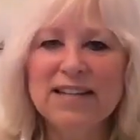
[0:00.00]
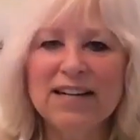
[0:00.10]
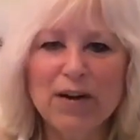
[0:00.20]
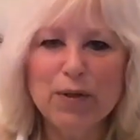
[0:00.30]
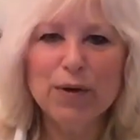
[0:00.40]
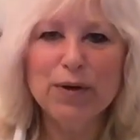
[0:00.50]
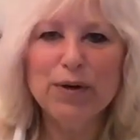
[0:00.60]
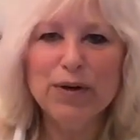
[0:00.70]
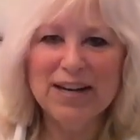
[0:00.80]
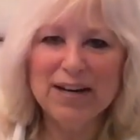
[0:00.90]
it
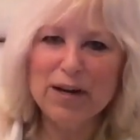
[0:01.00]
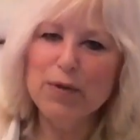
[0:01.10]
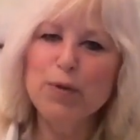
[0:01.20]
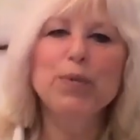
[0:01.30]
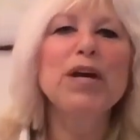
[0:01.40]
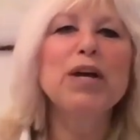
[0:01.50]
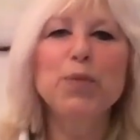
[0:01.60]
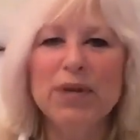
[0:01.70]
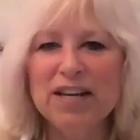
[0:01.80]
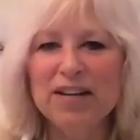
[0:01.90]
another way.
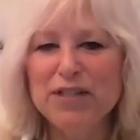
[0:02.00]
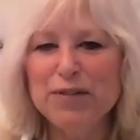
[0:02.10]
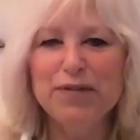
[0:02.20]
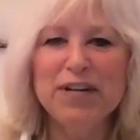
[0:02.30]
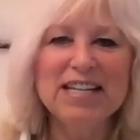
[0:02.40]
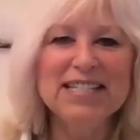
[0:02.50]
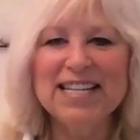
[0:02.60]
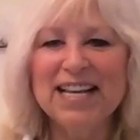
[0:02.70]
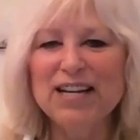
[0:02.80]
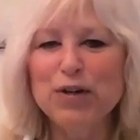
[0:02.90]
We have defense,
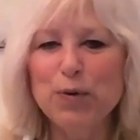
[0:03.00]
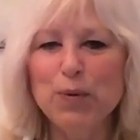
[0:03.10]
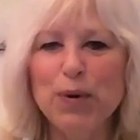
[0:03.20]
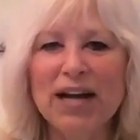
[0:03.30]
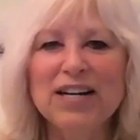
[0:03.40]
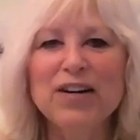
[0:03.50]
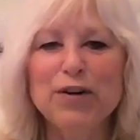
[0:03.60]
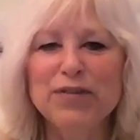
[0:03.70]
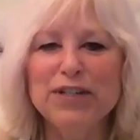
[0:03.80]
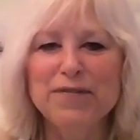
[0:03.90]
and one
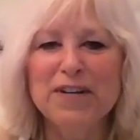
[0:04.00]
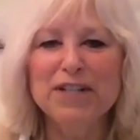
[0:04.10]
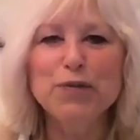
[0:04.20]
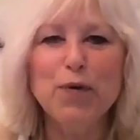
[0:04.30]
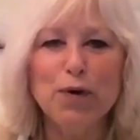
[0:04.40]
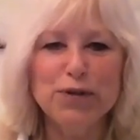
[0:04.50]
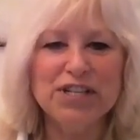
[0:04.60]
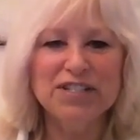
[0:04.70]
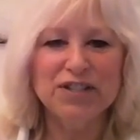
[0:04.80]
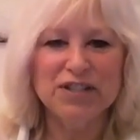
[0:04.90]
of defense
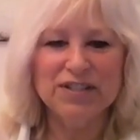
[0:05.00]
forces.